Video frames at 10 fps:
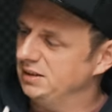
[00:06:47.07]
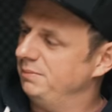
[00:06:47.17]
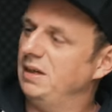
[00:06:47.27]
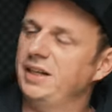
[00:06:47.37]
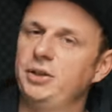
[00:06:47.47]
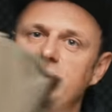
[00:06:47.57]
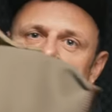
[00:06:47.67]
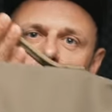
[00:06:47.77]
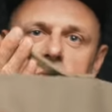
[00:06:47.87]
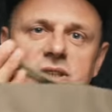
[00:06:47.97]
um, I
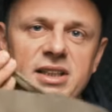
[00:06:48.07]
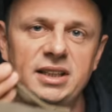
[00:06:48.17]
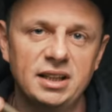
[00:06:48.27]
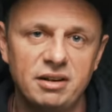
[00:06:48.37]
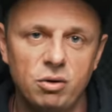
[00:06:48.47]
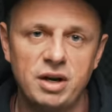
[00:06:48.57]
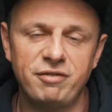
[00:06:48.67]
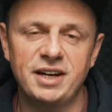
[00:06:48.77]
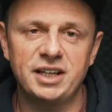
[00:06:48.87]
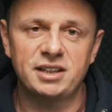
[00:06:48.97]
use mostly
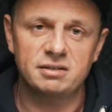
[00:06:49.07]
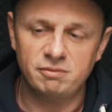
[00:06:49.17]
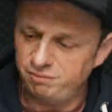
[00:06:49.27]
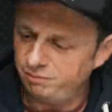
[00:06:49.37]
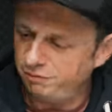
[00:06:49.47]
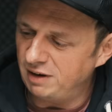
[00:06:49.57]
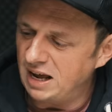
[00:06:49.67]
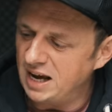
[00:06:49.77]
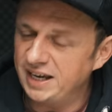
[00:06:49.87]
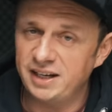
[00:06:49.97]
if I
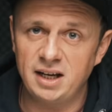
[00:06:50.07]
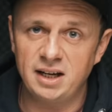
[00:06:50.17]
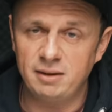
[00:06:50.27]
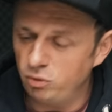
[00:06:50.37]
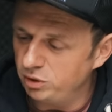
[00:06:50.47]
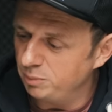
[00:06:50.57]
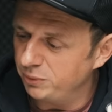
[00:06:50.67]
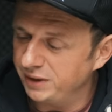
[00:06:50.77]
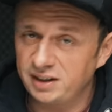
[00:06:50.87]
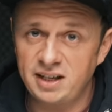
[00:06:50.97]
fly and I only
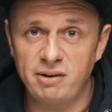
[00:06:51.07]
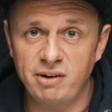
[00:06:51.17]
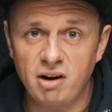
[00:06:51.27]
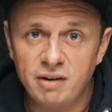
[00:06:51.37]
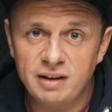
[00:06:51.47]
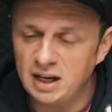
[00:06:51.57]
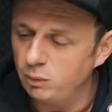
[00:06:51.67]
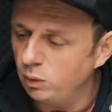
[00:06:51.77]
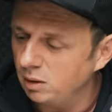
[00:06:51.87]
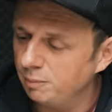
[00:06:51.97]
bring carry on, I
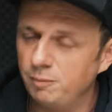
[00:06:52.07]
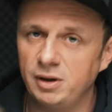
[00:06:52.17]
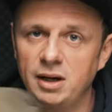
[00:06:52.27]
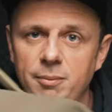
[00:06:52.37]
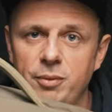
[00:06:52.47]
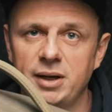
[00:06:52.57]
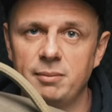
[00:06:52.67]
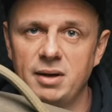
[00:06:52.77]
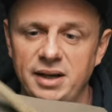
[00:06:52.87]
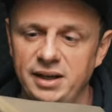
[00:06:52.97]
will uh,
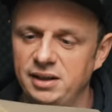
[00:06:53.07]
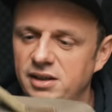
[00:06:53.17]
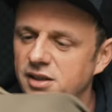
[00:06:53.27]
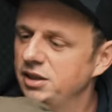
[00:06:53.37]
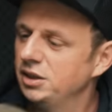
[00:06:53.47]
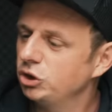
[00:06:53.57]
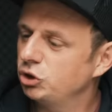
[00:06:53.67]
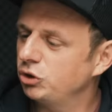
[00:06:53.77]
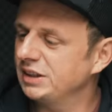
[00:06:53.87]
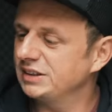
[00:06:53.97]
bring my
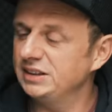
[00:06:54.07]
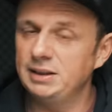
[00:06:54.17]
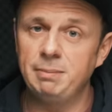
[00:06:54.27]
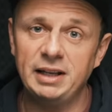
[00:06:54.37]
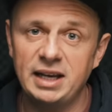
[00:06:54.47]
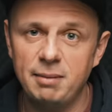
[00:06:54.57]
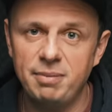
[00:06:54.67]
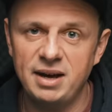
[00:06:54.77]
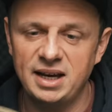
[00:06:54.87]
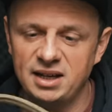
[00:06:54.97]
trusty Billingham
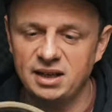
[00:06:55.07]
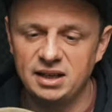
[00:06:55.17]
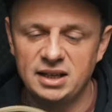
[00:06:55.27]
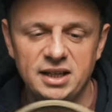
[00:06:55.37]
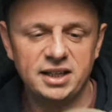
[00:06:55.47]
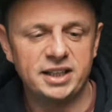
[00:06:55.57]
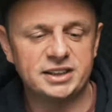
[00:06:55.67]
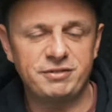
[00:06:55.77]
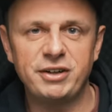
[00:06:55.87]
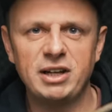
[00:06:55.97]
bag.
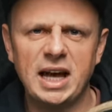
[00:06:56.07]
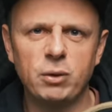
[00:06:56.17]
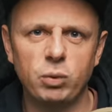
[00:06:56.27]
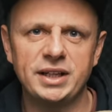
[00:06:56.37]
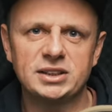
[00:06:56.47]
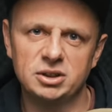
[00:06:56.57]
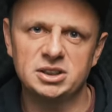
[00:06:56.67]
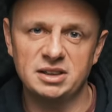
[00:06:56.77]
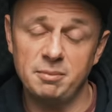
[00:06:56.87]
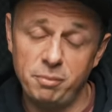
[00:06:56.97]
It's very lightweight, so
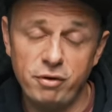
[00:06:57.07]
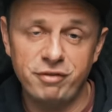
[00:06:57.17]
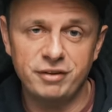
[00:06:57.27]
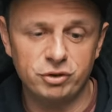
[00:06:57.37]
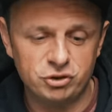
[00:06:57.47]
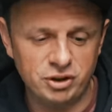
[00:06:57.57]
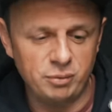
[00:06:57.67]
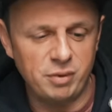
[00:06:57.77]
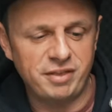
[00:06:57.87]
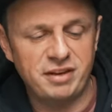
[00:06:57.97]
it's perfect for
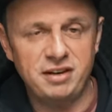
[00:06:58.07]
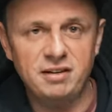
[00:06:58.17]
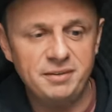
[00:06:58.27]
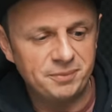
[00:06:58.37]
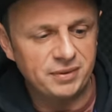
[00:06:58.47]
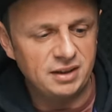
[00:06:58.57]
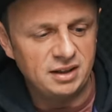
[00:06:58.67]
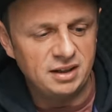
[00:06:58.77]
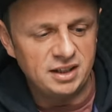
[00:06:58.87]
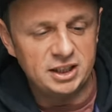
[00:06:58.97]
traveling with gear
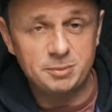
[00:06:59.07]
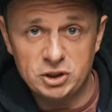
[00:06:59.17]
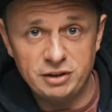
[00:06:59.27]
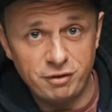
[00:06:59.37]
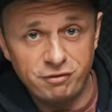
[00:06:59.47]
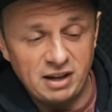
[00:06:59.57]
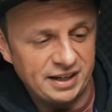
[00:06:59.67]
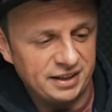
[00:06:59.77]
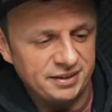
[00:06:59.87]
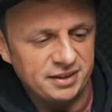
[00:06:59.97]
especially if you're
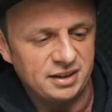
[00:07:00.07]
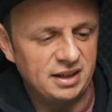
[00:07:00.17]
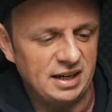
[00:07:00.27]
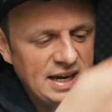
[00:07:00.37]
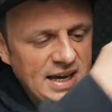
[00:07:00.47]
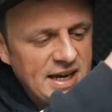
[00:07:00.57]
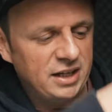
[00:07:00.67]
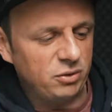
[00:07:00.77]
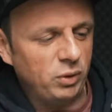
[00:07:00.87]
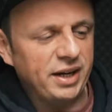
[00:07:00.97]
flying.
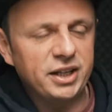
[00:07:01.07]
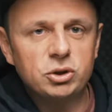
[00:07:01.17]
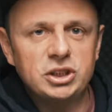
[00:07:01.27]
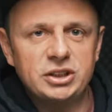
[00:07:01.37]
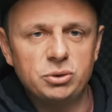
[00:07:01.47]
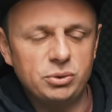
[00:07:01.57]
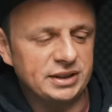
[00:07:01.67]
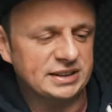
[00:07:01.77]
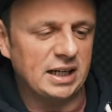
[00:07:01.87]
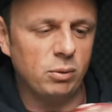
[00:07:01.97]
And what I usually do
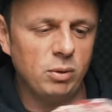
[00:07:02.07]
is I